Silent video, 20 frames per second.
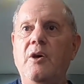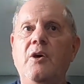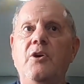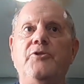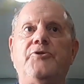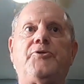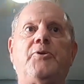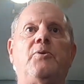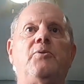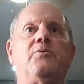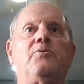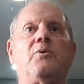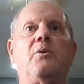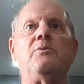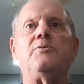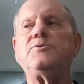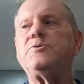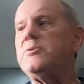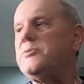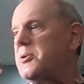So
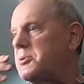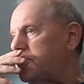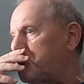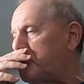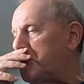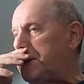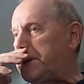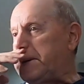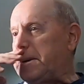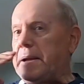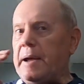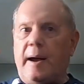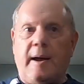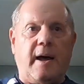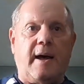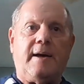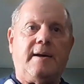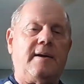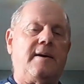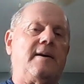those are the three,
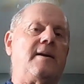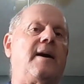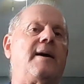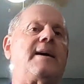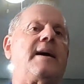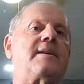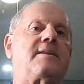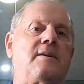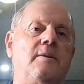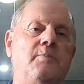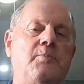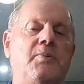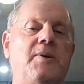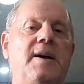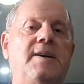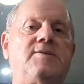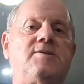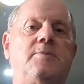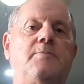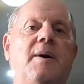and I get
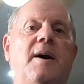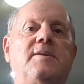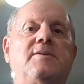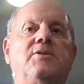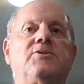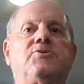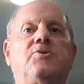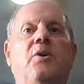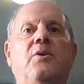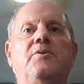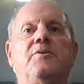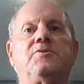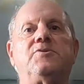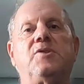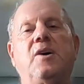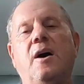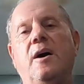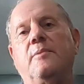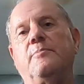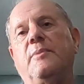complaints about this all the
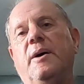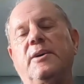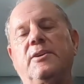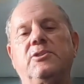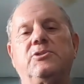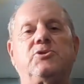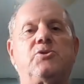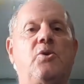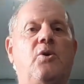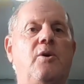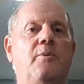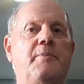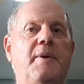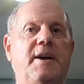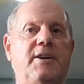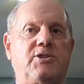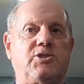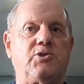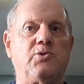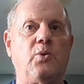time. My guitar
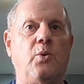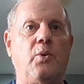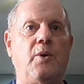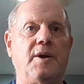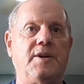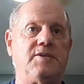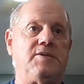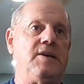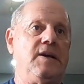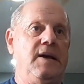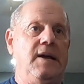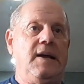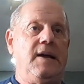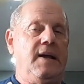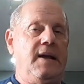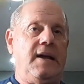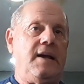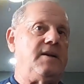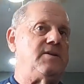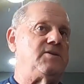makes noise.
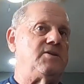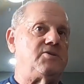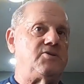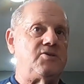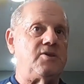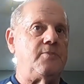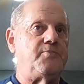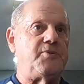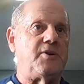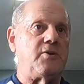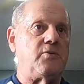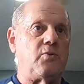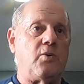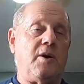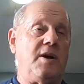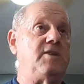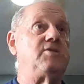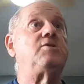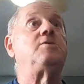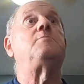Is it something
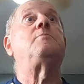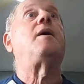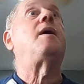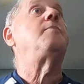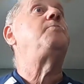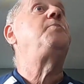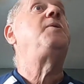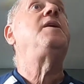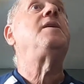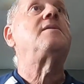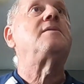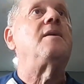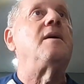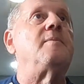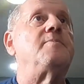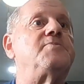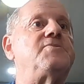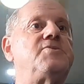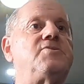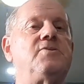wrong? Is it my
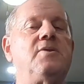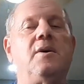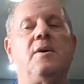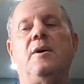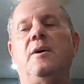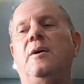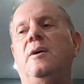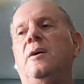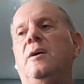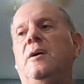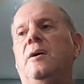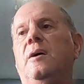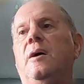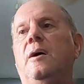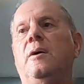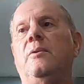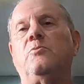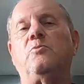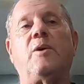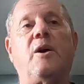pickups?
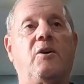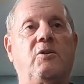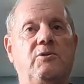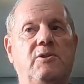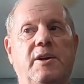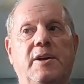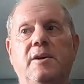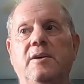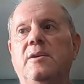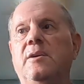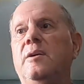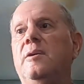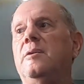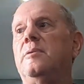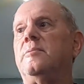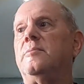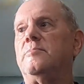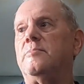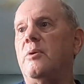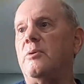Rarely.
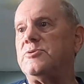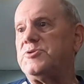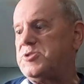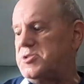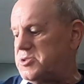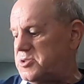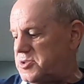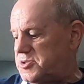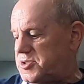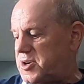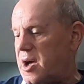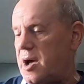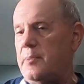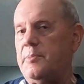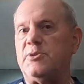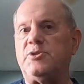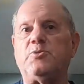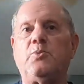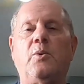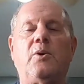Most of the
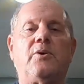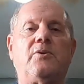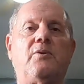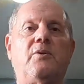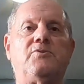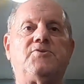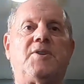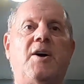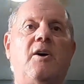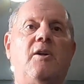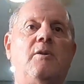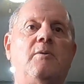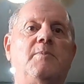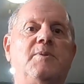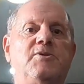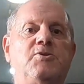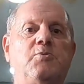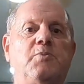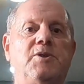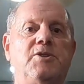time it's one of those
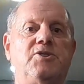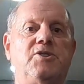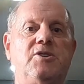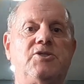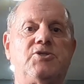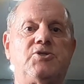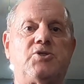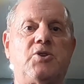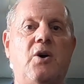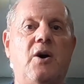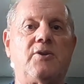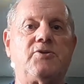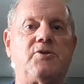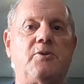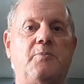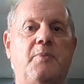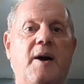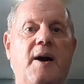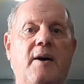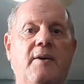elements we just talked
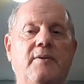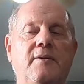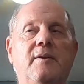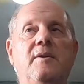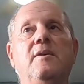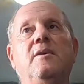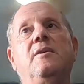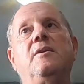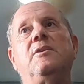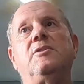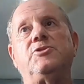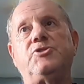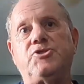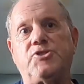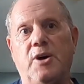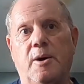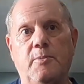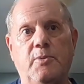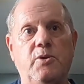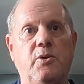about.
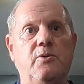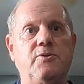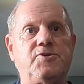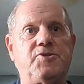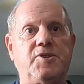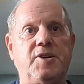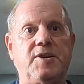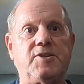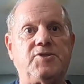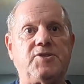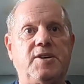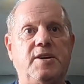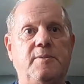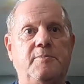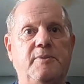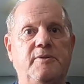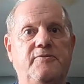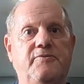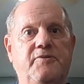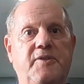Some of those things
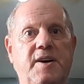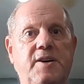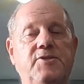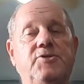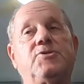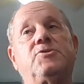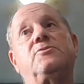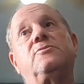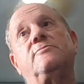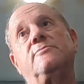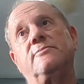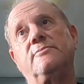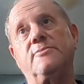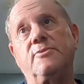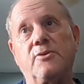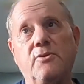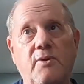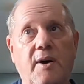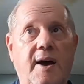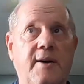can be fixed.
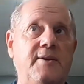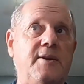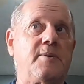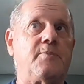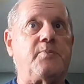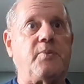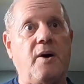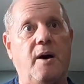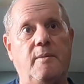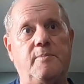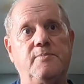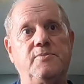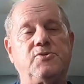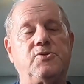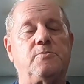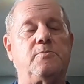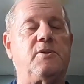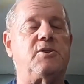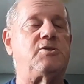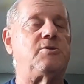The grounding
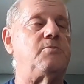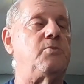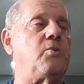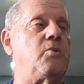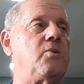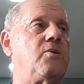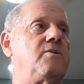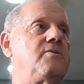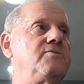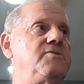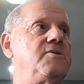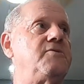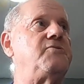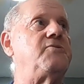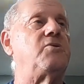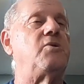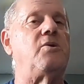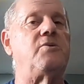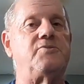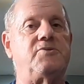problems are much more
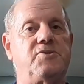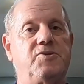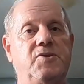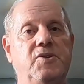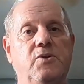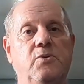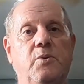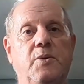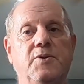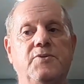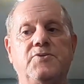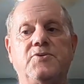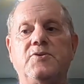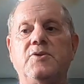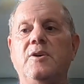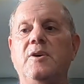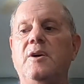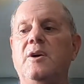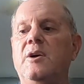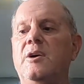difficult to deal with.
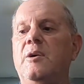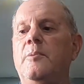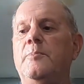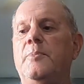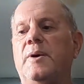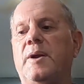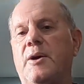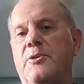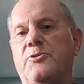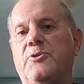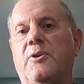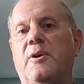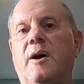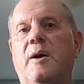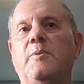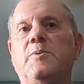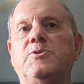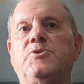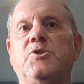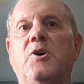But I thought
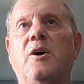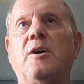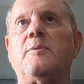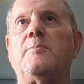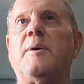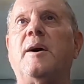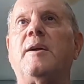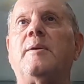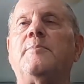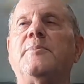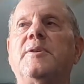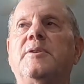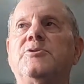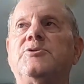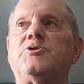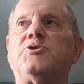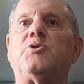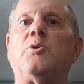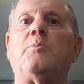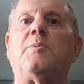I would talk about it
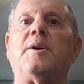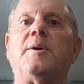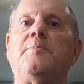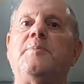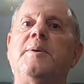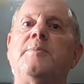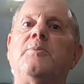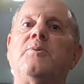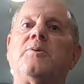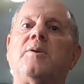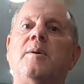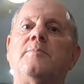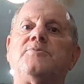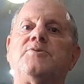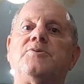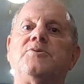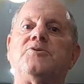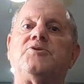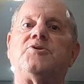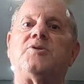because so many people come
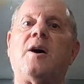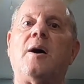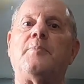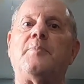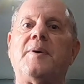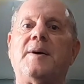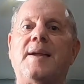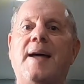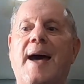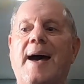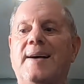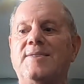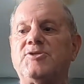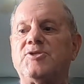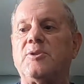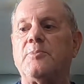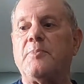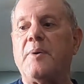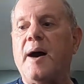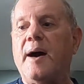to the shop and
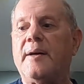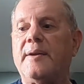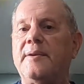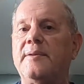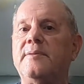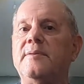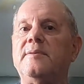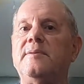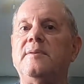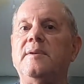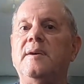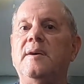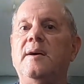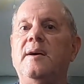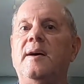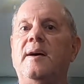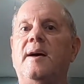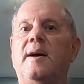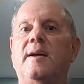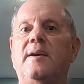ask about it.
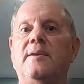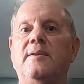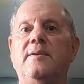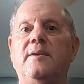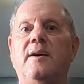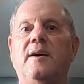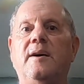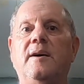And